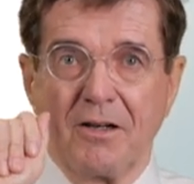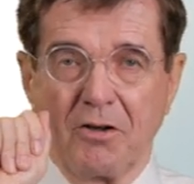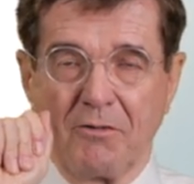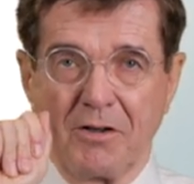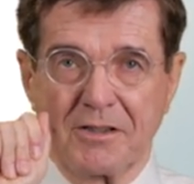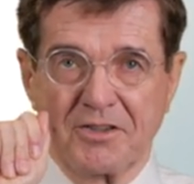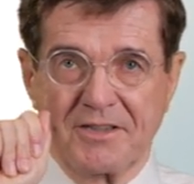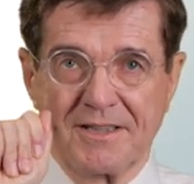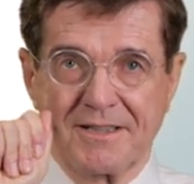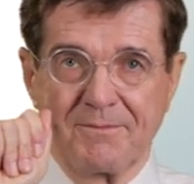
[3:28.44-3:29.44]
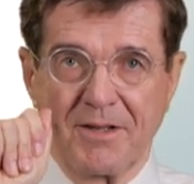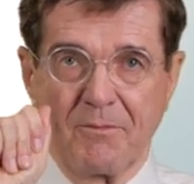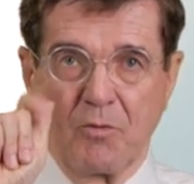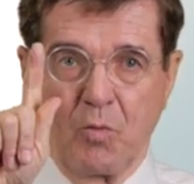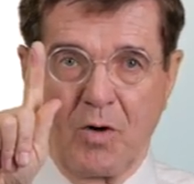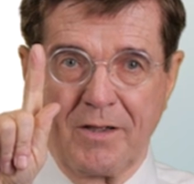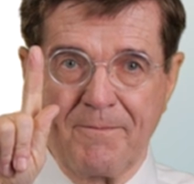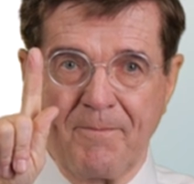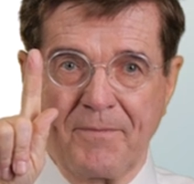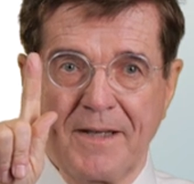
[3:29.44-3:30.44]
Low voltage system number
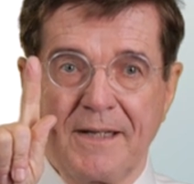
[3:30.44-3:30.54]
one